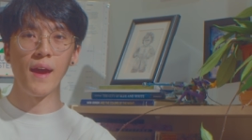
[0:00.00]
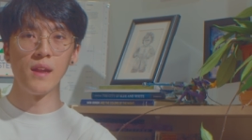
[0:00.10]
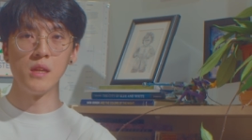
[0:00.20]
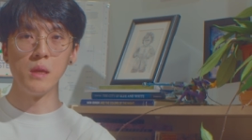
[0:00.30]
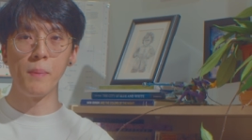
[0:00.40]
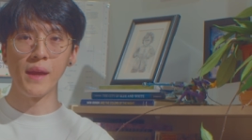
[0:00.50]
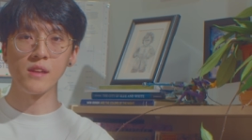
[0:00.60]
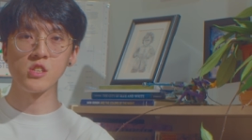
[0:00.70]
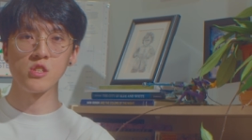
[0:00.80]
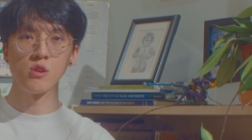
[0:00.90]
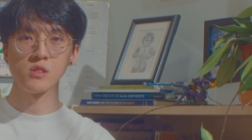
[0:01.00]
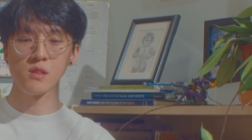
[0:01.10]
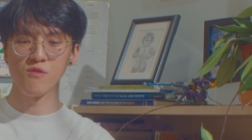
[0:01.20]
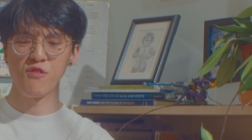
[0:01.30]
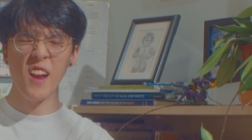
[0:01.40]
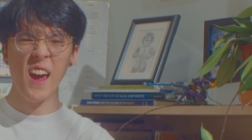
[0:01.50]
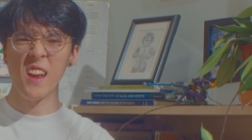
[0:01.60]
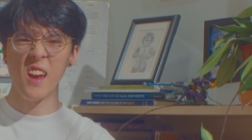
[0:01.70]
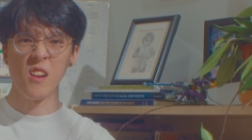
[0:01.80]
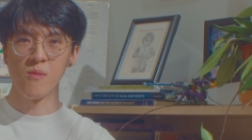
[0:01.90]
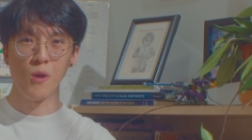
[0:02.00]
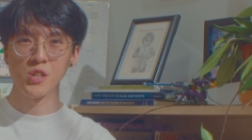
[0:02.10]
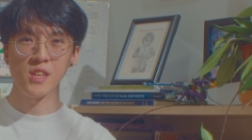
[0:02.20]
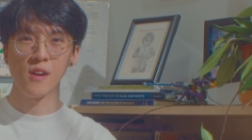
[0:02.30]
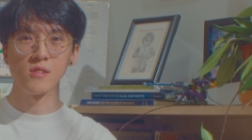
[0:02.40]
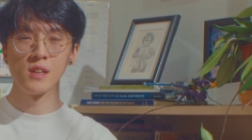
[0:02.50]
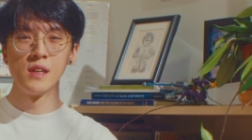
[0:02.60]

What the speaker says: and the painting just looks flat and washed out.